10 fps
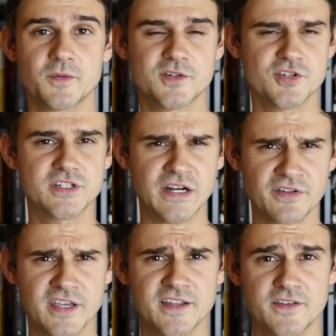which are
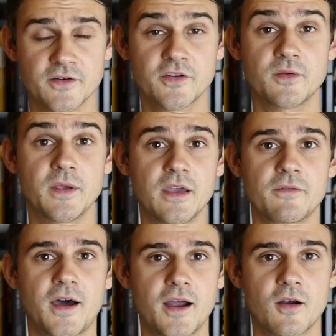generally considered to be
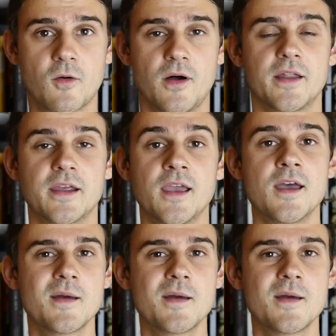of higher quality,